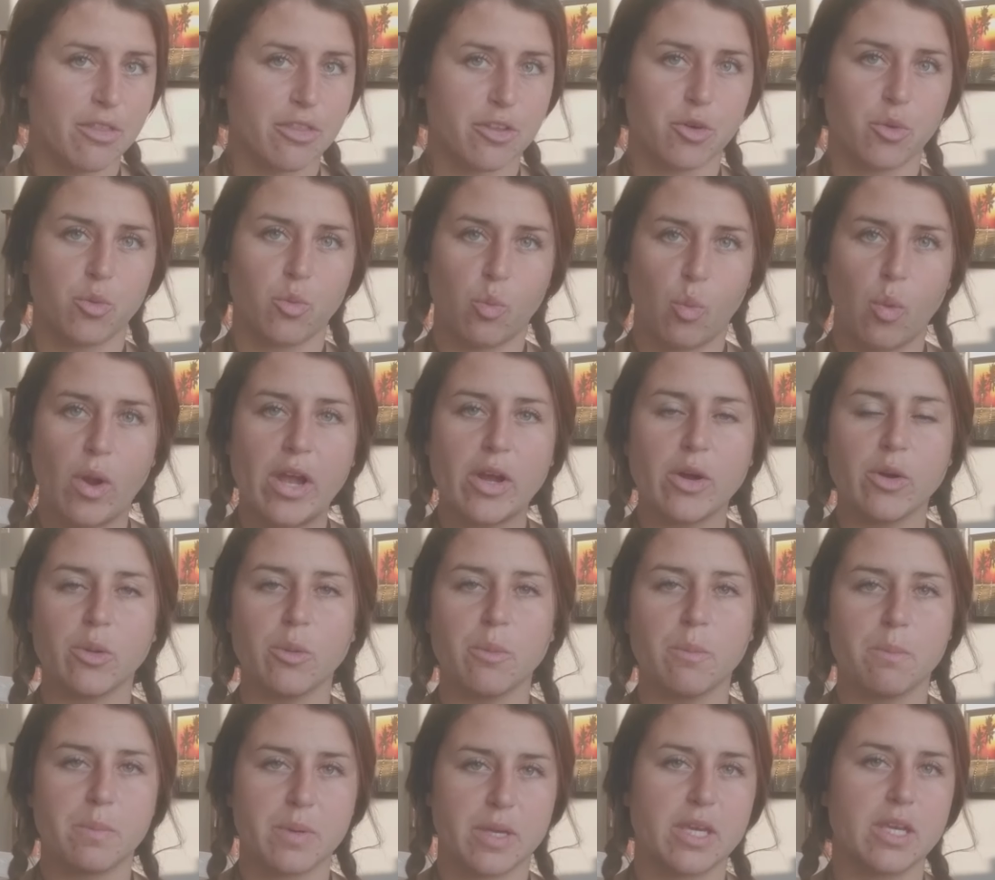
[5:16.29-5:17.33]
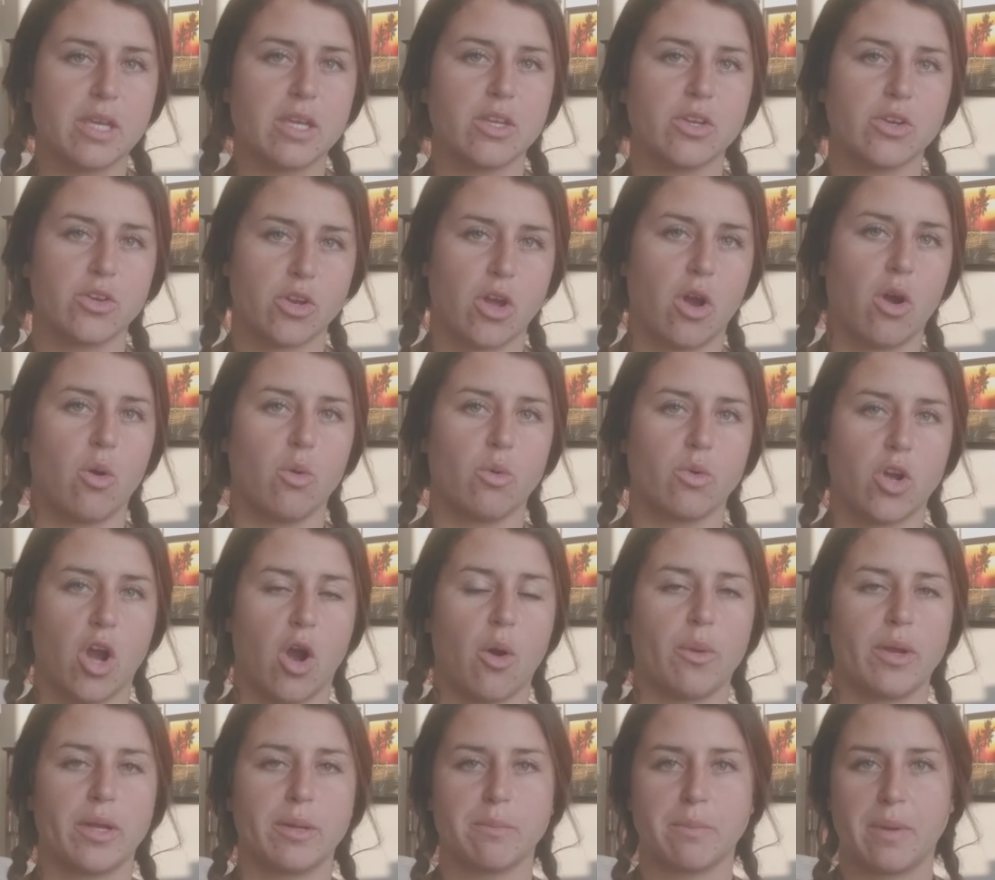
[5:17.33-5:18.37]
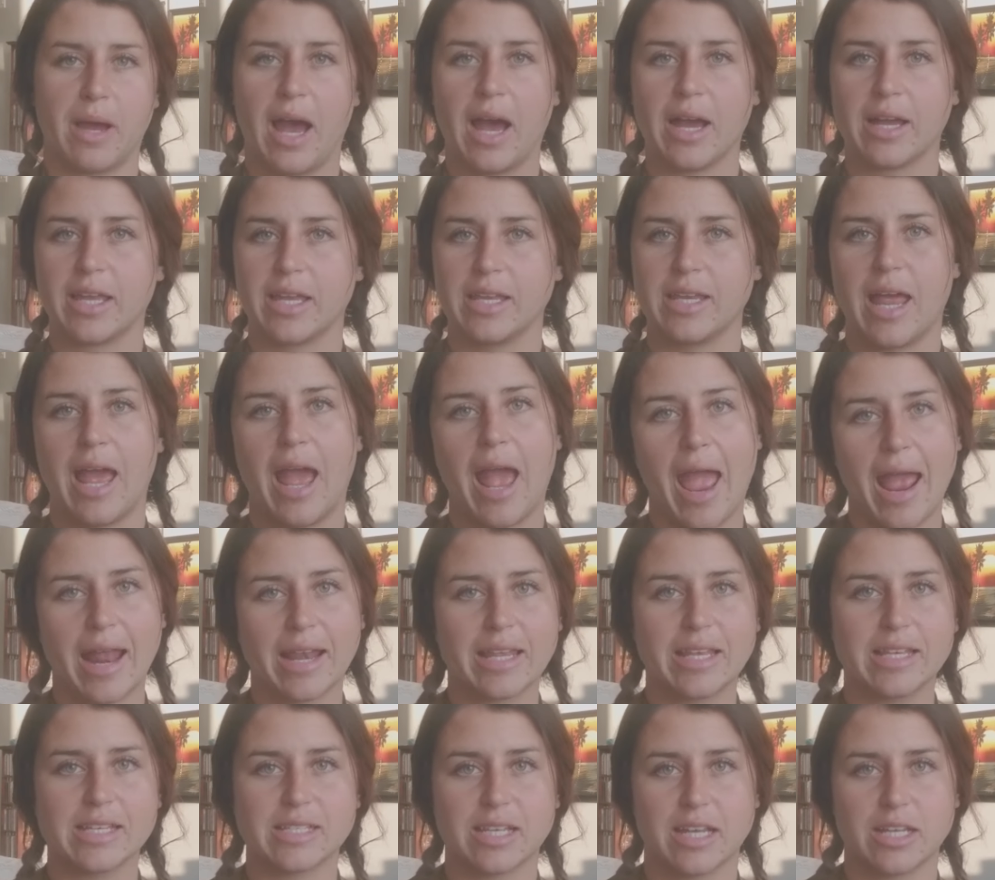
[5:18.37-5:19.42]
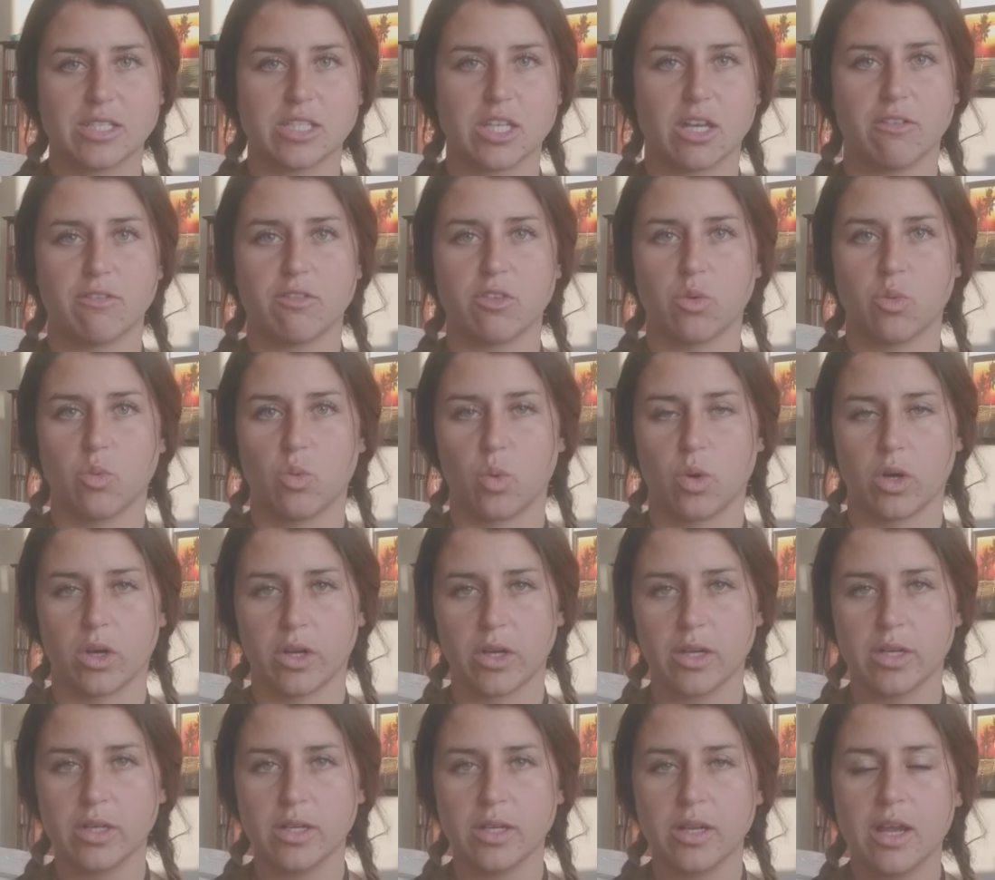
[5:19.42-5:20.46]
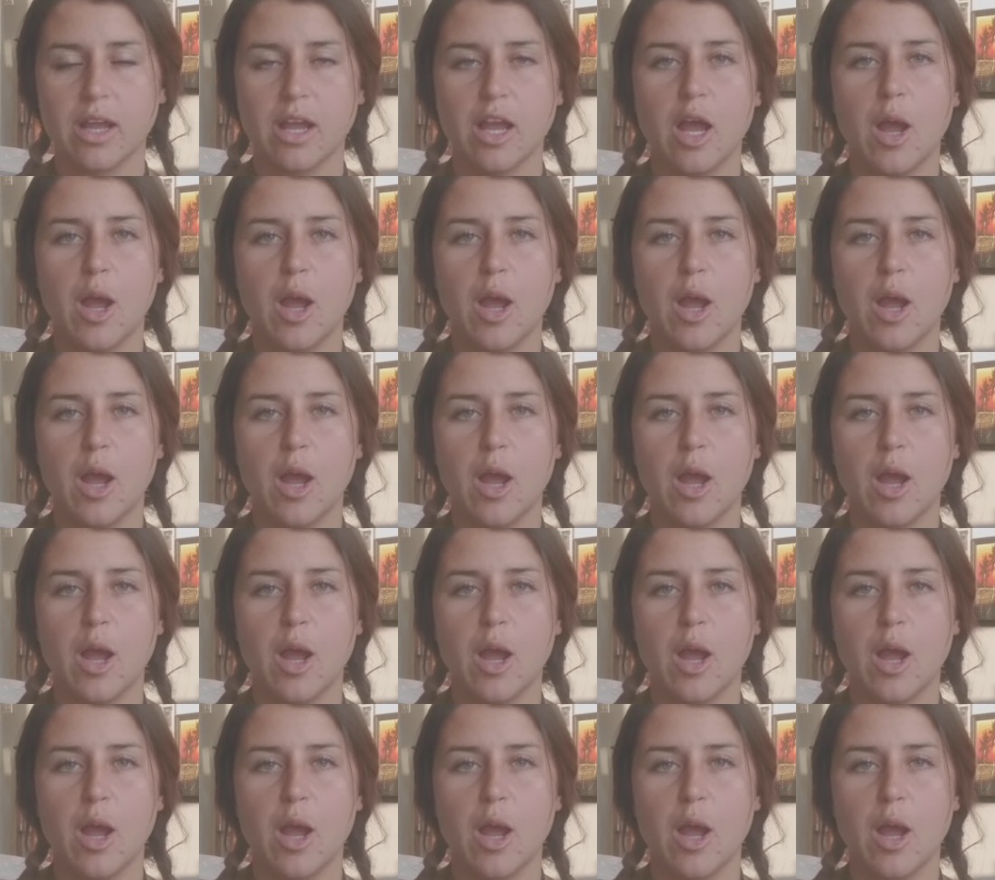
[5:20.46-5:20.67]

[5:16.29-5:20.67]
There will be no going back in any sense of the word.